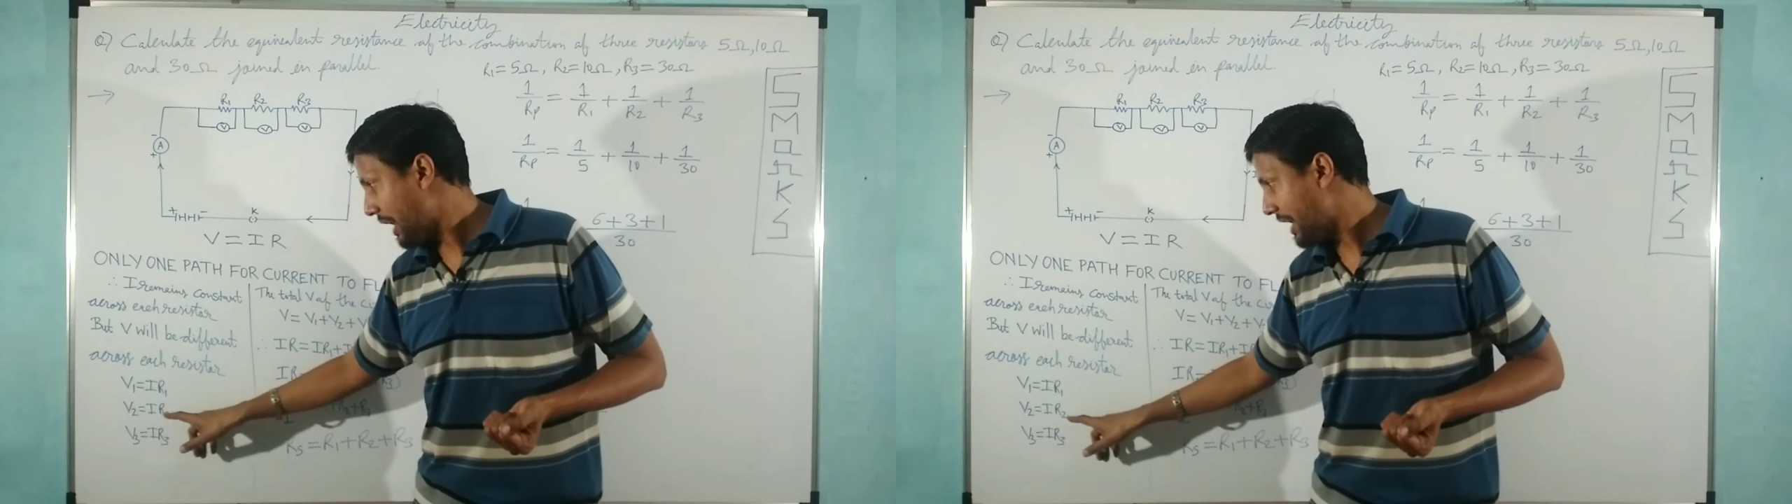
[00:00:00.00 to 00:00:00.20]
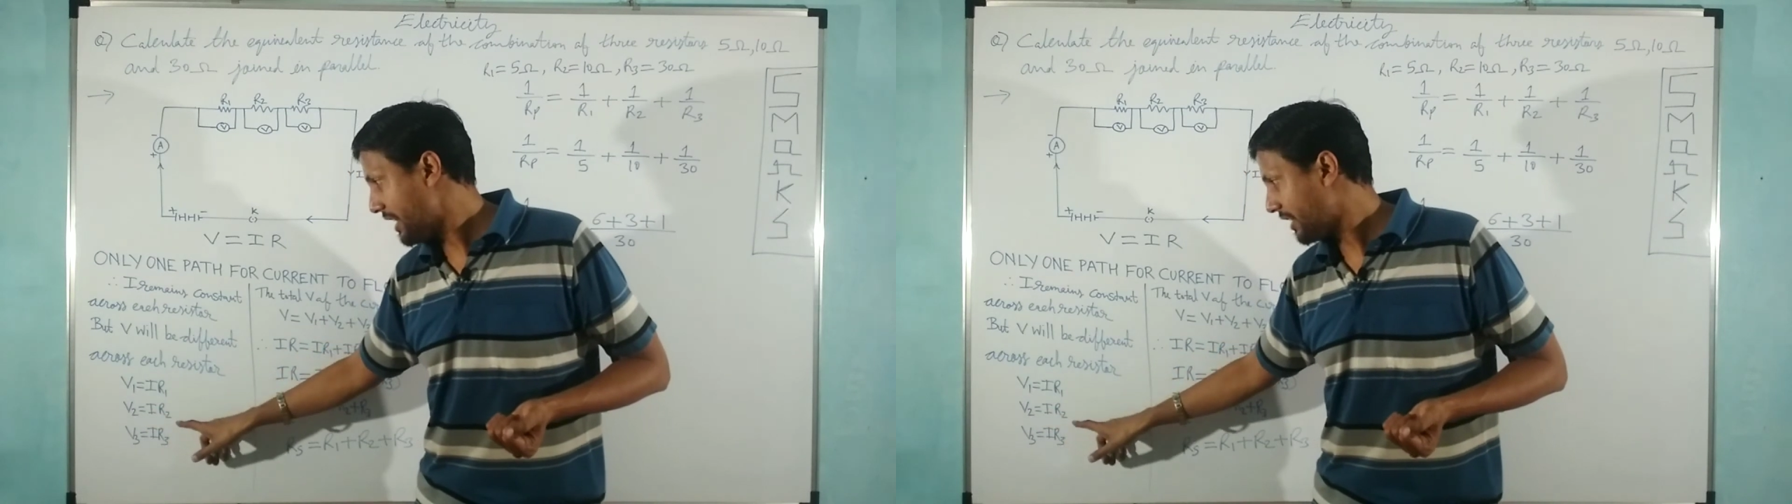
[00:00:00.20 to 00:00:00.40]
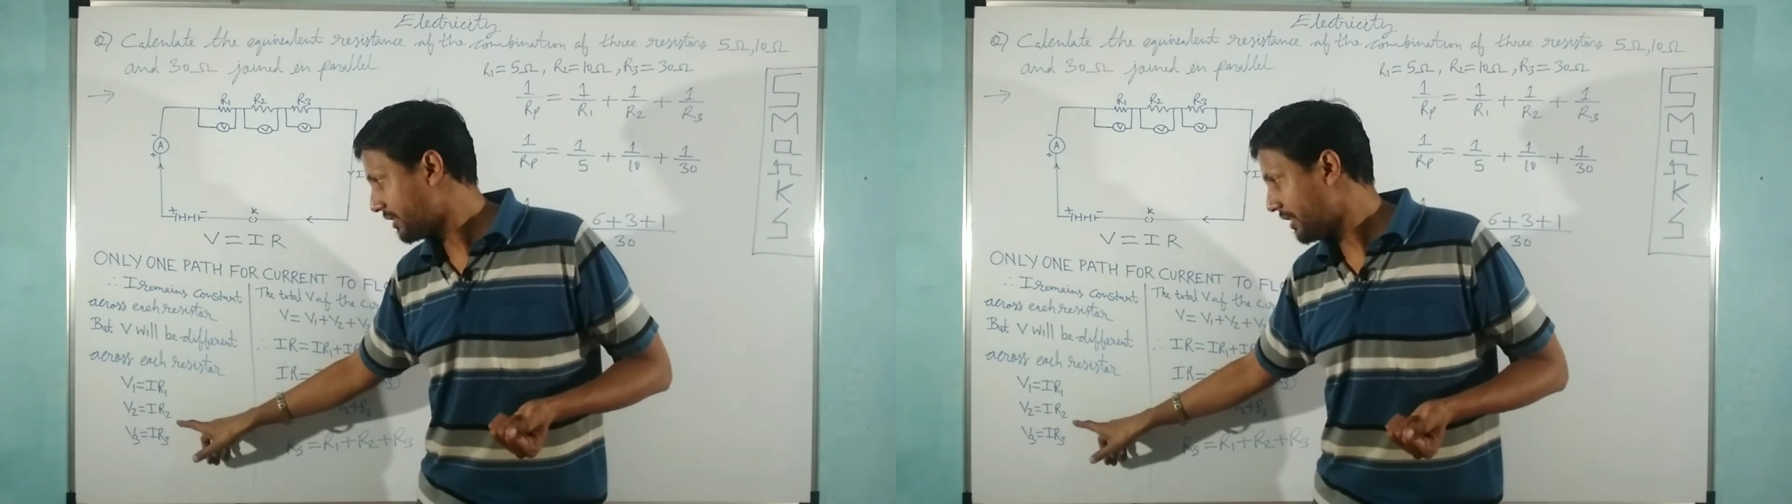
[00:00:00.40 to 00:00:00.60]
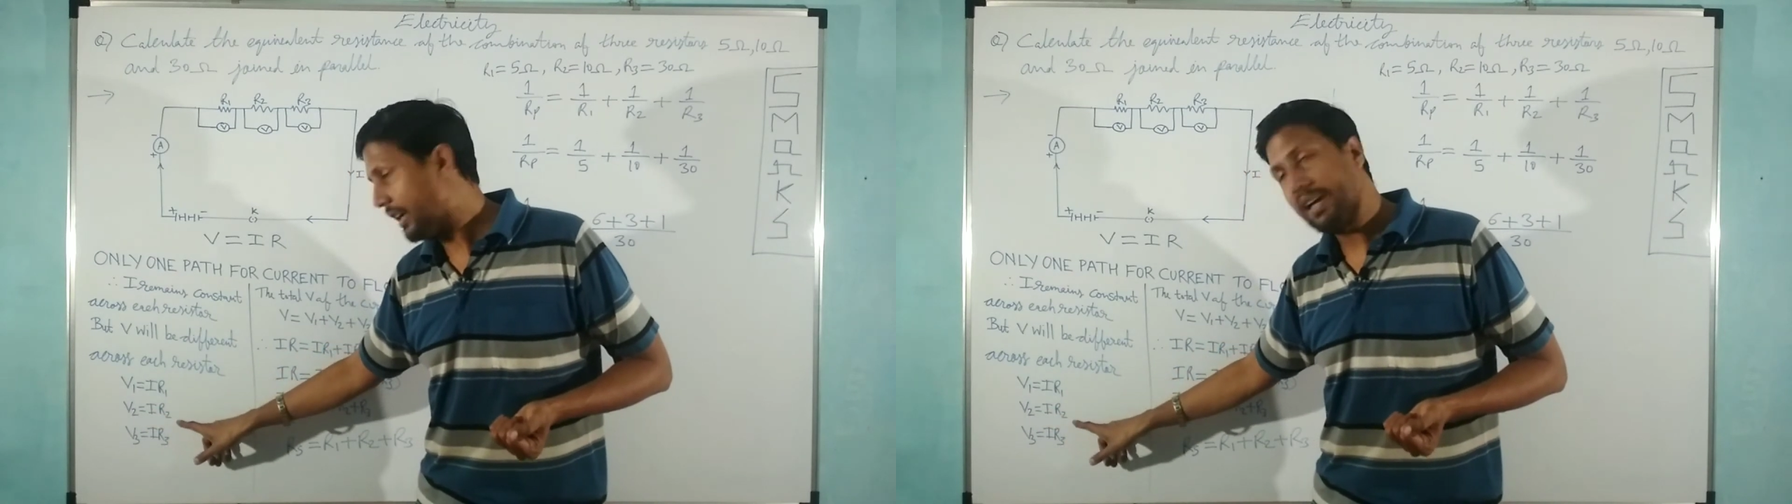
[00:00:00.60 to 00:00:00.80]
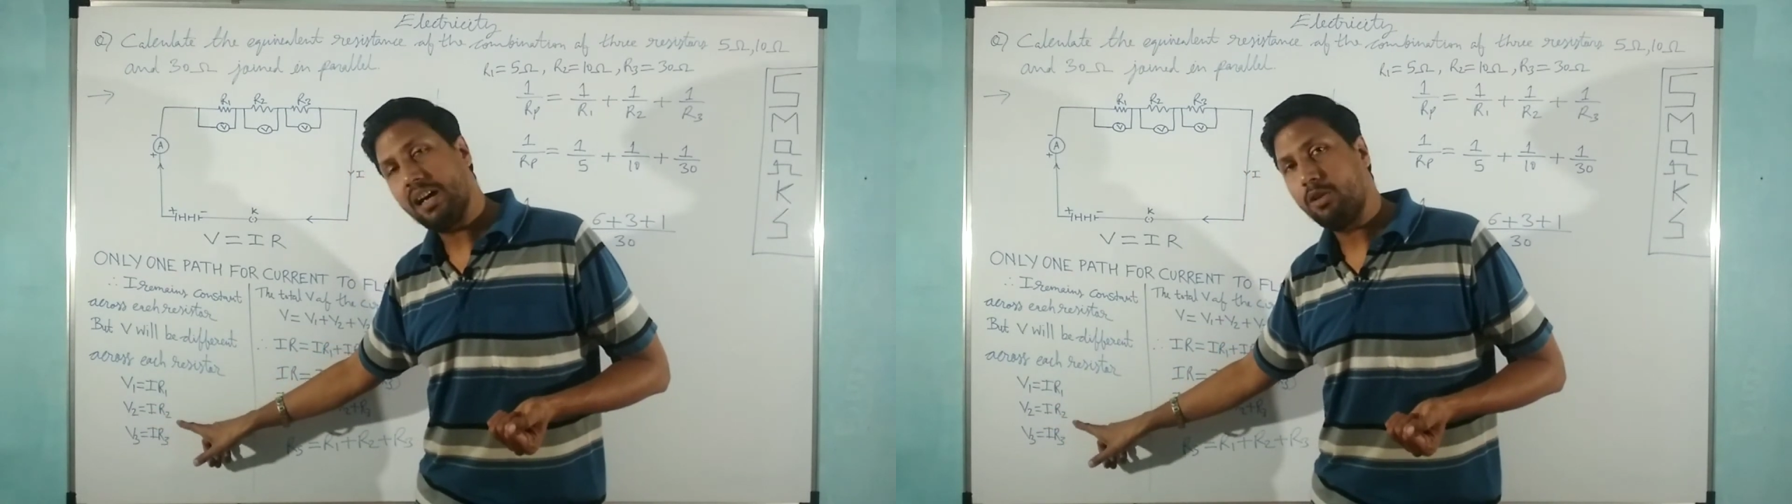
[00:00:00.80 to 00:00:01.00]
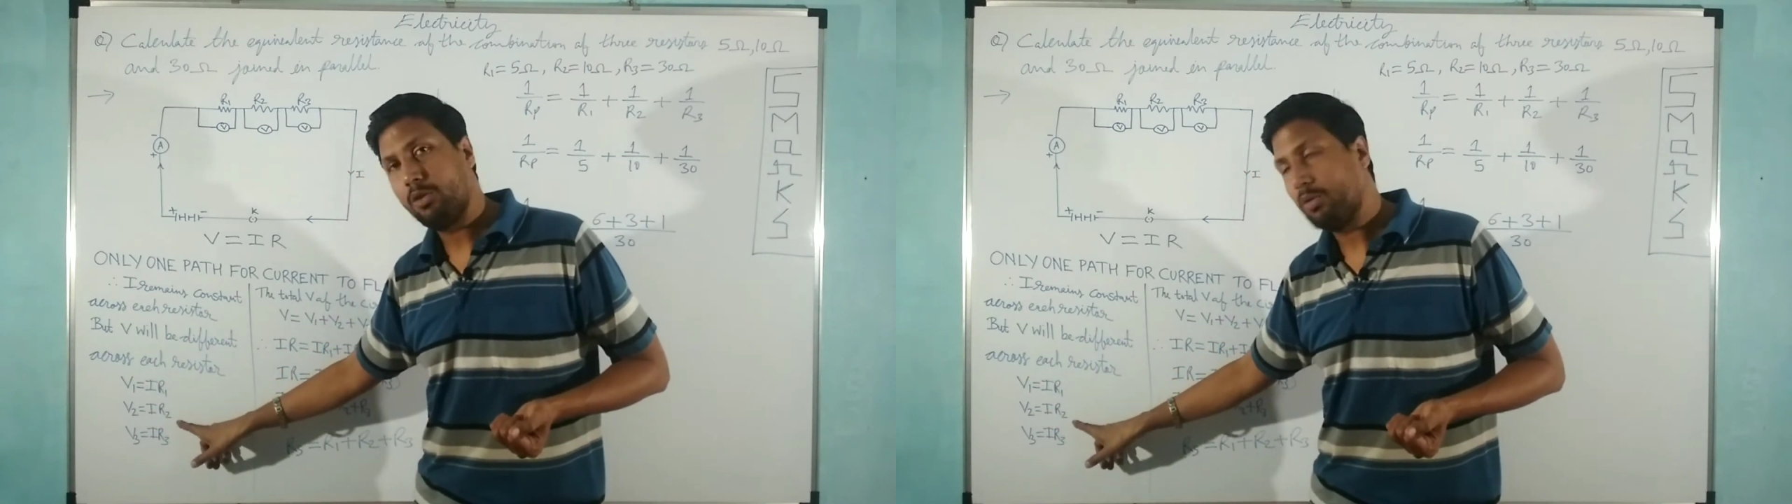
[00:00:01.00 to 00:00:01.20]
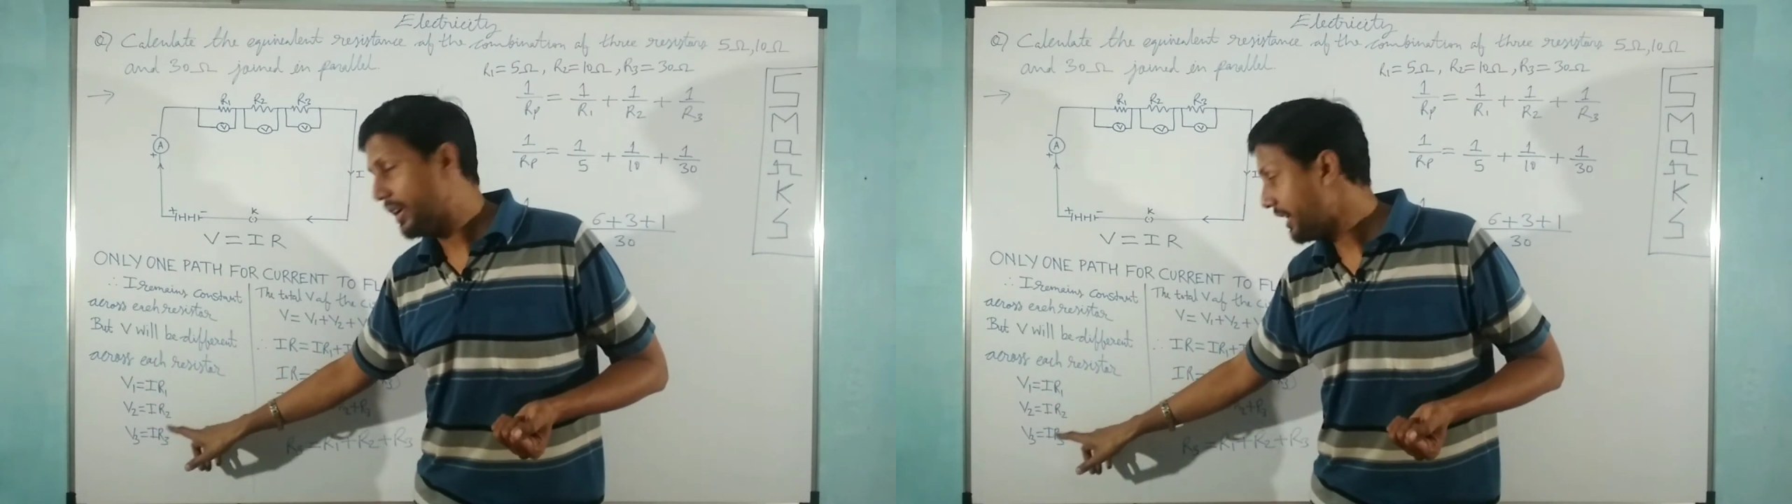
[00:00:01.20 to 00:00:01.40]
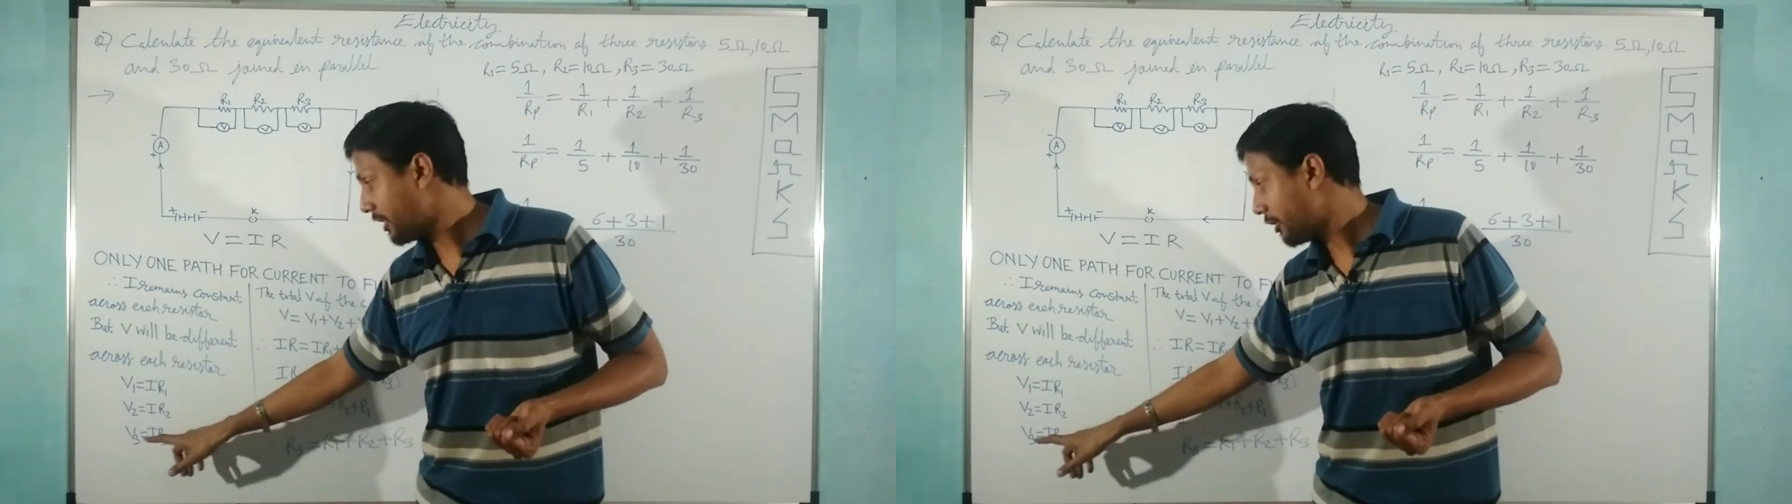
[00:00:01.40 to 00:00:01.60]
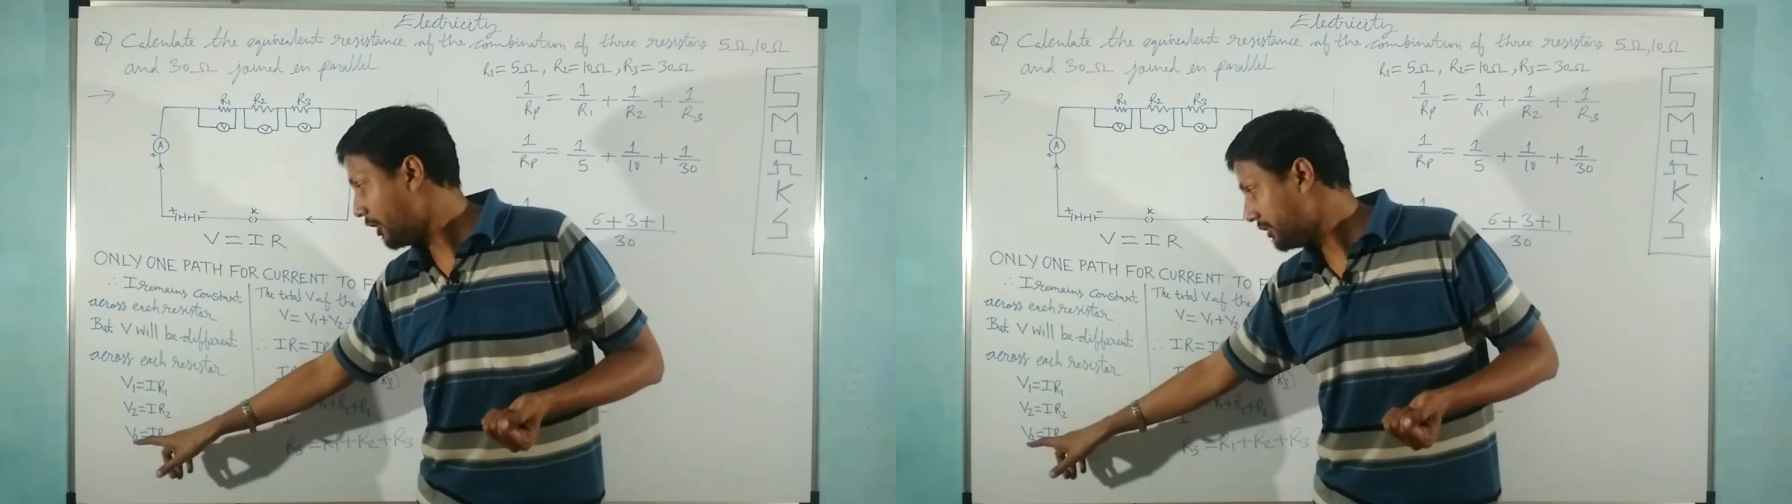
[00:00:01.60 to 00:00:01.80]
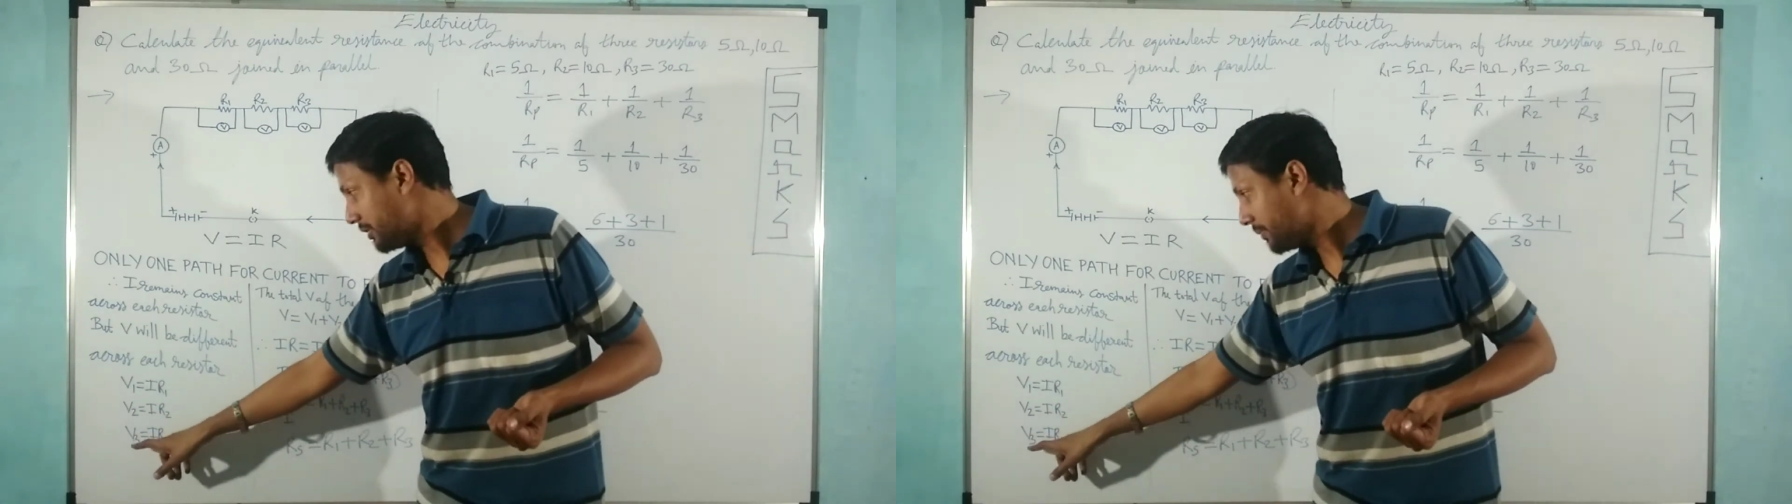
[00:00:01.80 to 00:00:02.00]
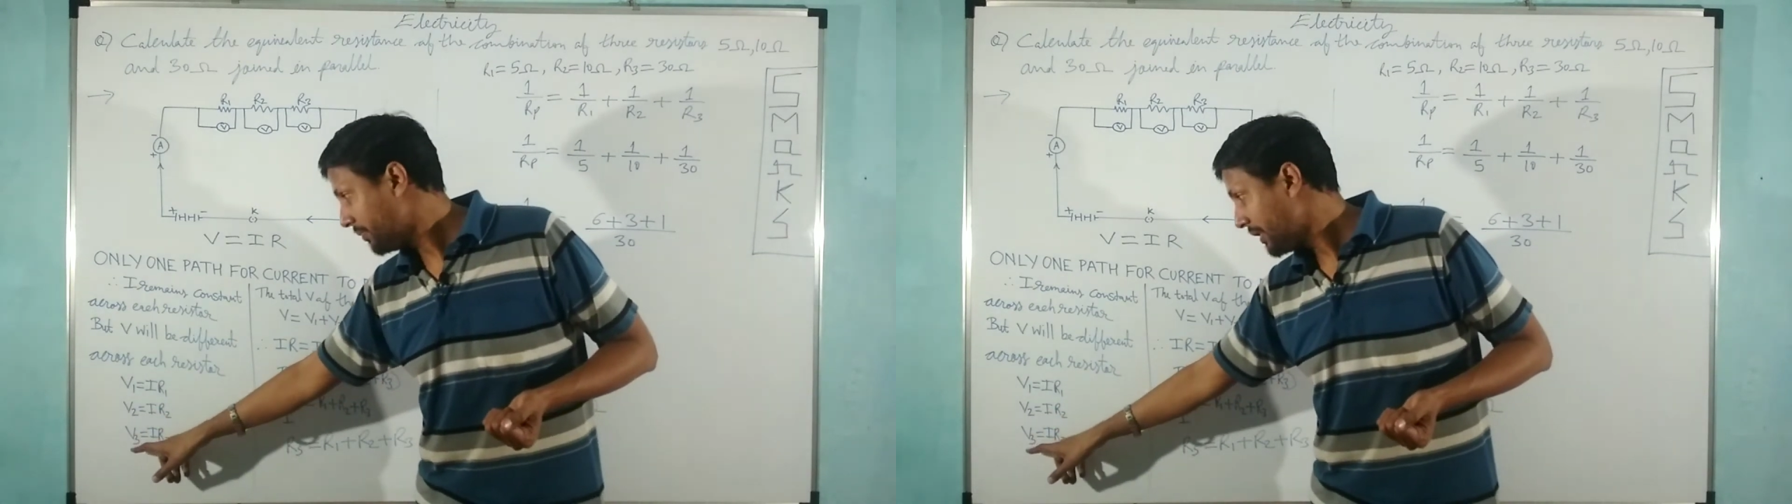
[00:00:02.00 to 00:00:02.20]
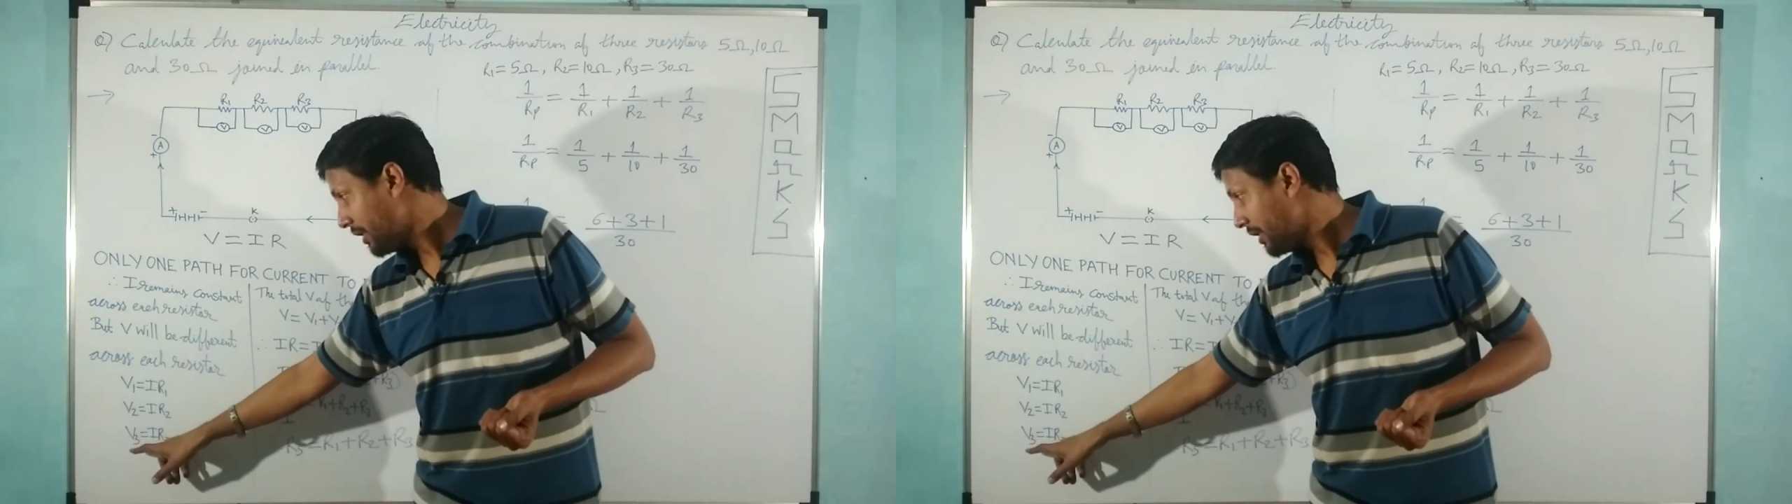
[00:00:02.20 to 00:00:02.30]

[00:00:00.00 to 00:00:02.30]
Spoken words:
IR2, and across